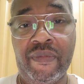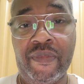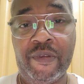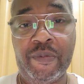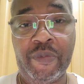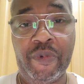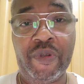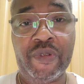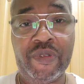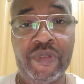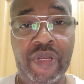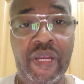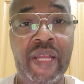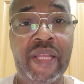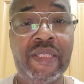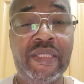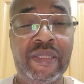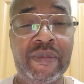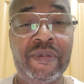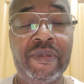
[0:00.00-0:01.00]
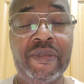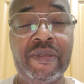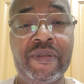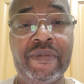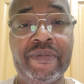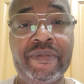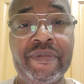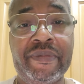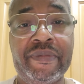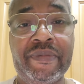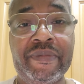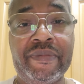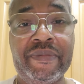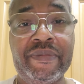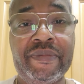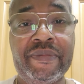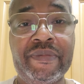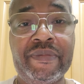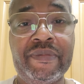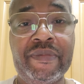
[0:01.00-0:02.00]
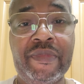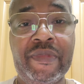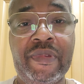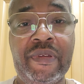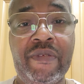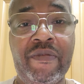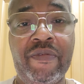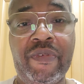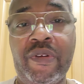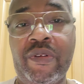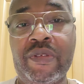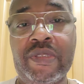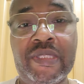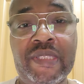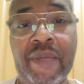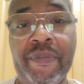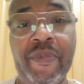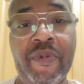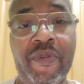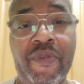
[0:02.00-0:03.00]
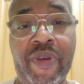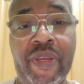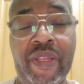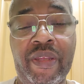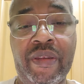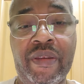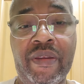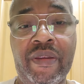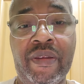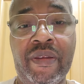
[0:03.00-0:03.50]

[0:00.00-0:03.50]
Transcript: spiritual concepts. We don't separate